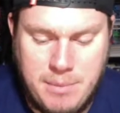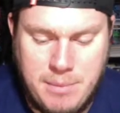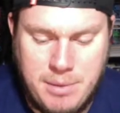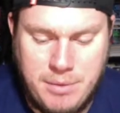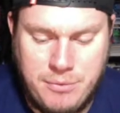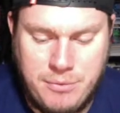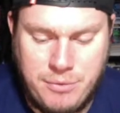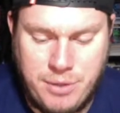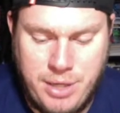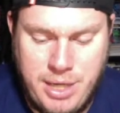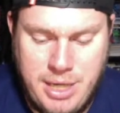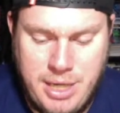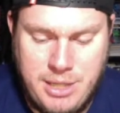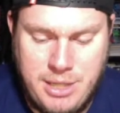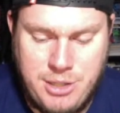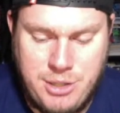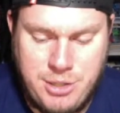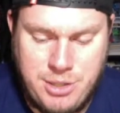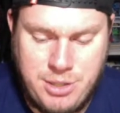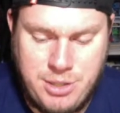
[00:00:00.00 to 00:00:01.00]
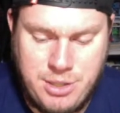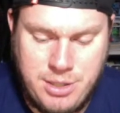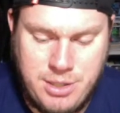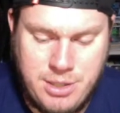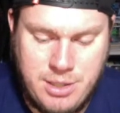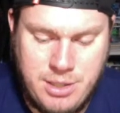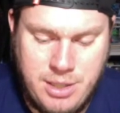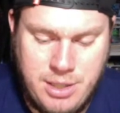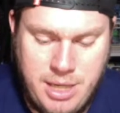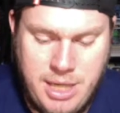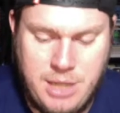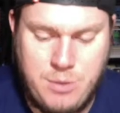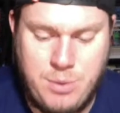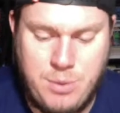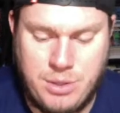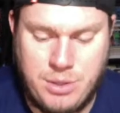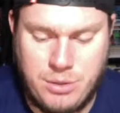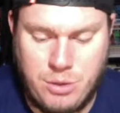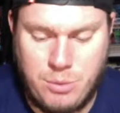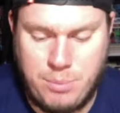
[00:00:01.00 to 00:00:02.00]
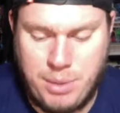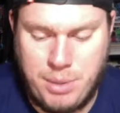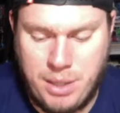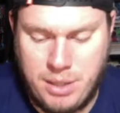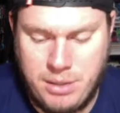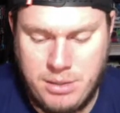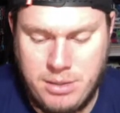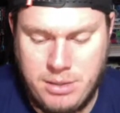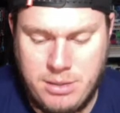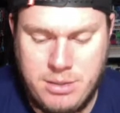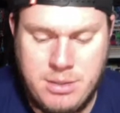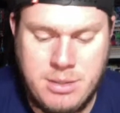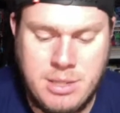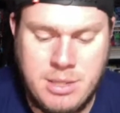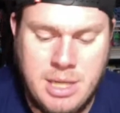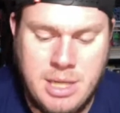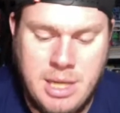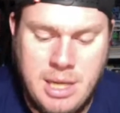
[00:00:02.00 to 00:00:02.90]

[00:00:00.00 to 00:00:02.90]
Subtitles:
for each with their own partners.